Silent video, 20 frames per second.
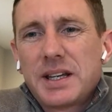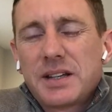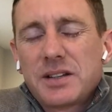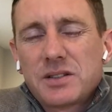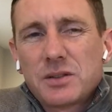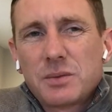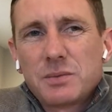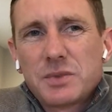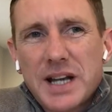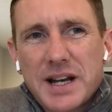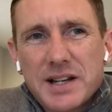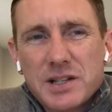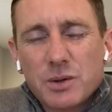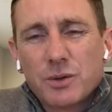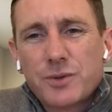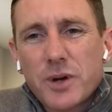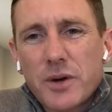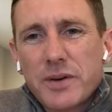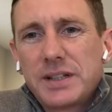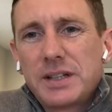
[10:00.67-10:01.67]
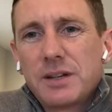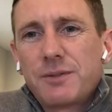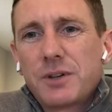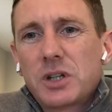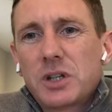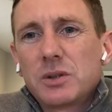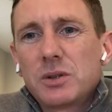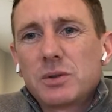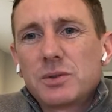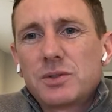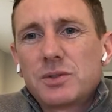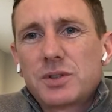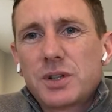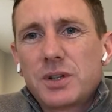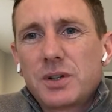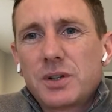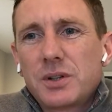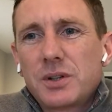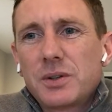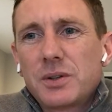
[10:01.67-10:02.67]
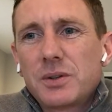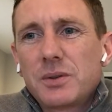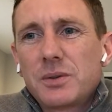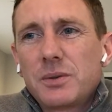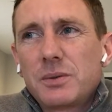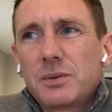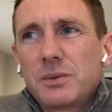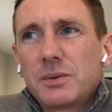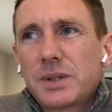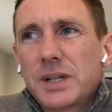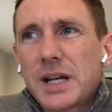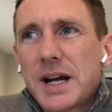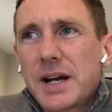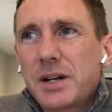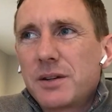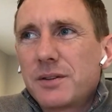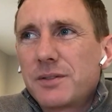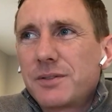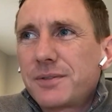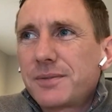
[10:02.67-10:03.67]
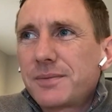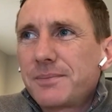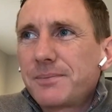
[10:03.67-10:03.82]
sometimes it was very difficult to kind of,